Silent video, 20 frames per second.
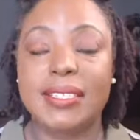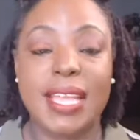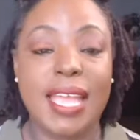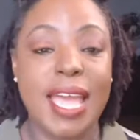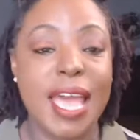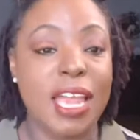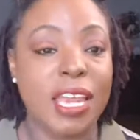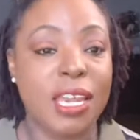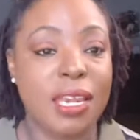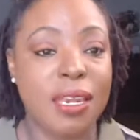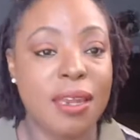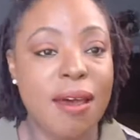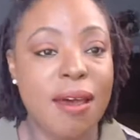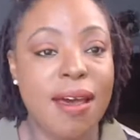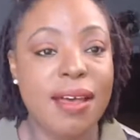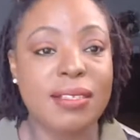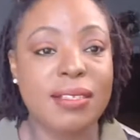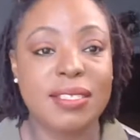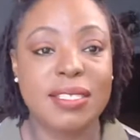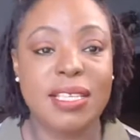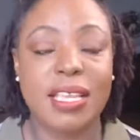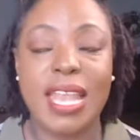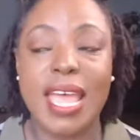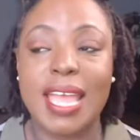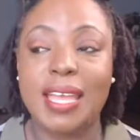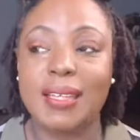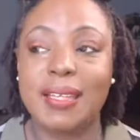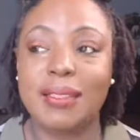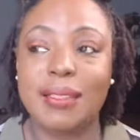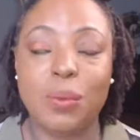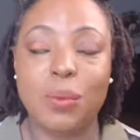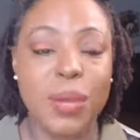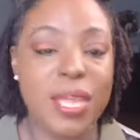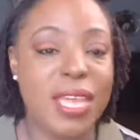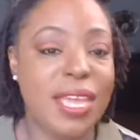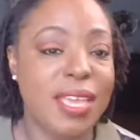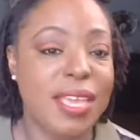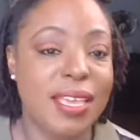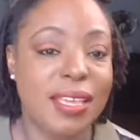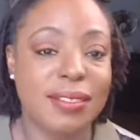they got lost, like the
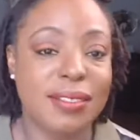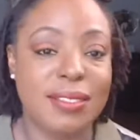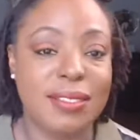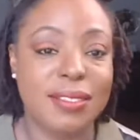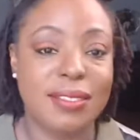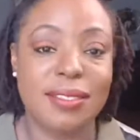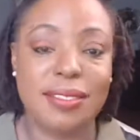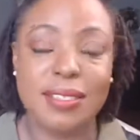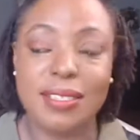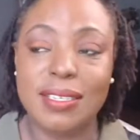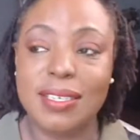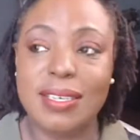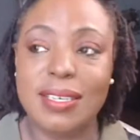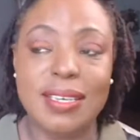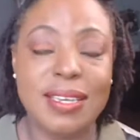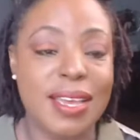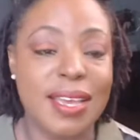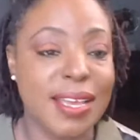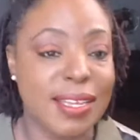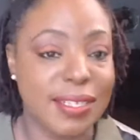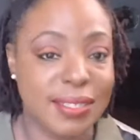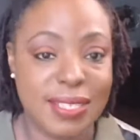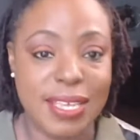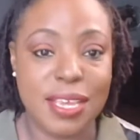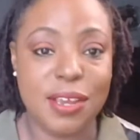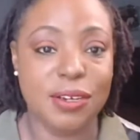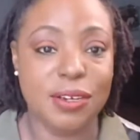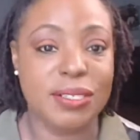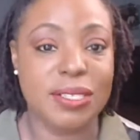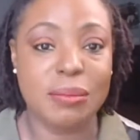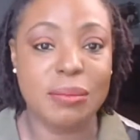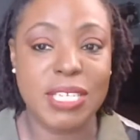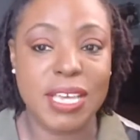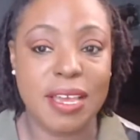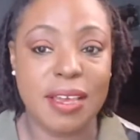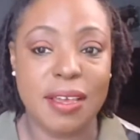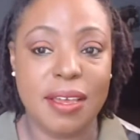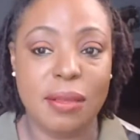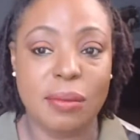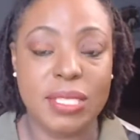wind gets nuts here
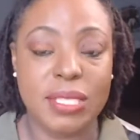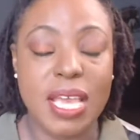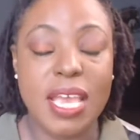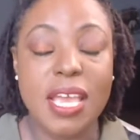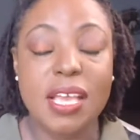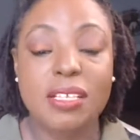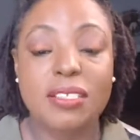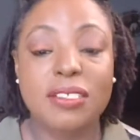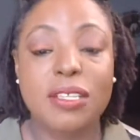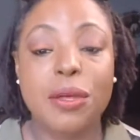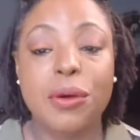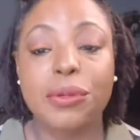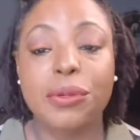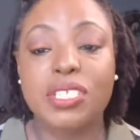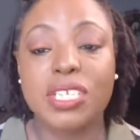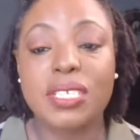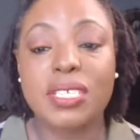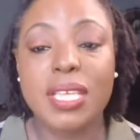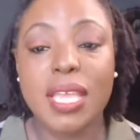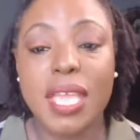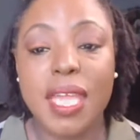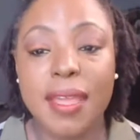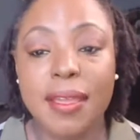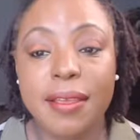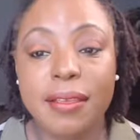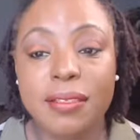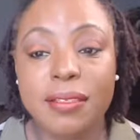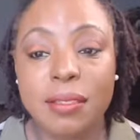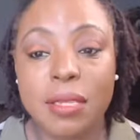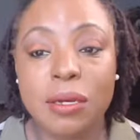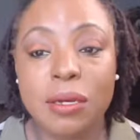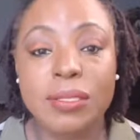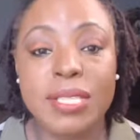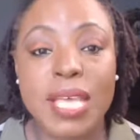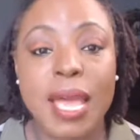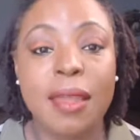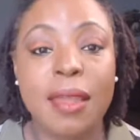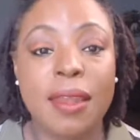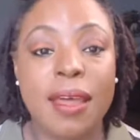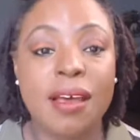sometimes. So just in case those
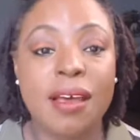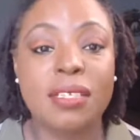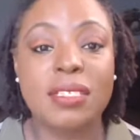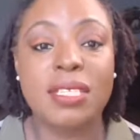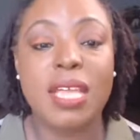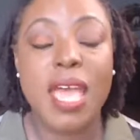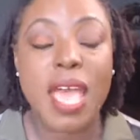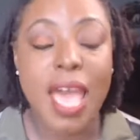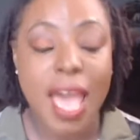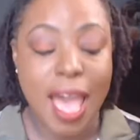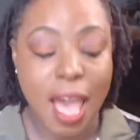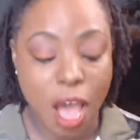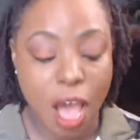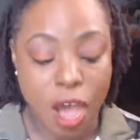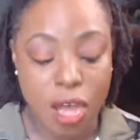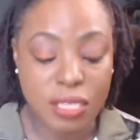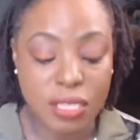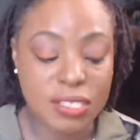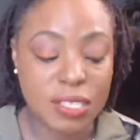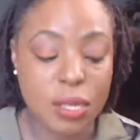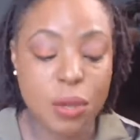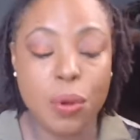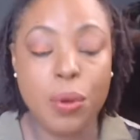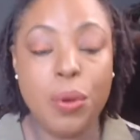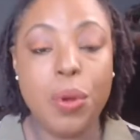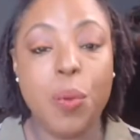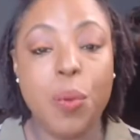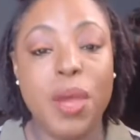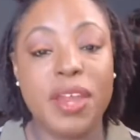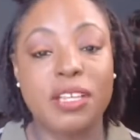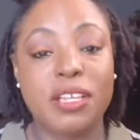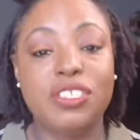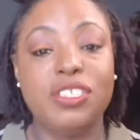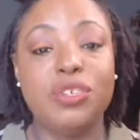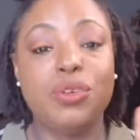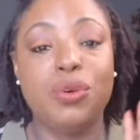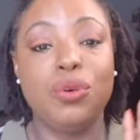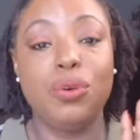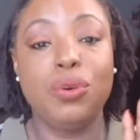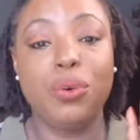got lost, I also wanted
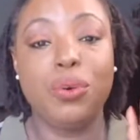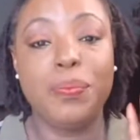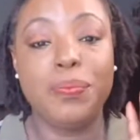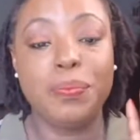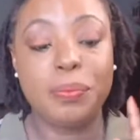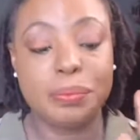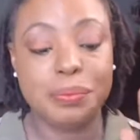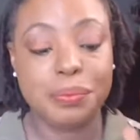to,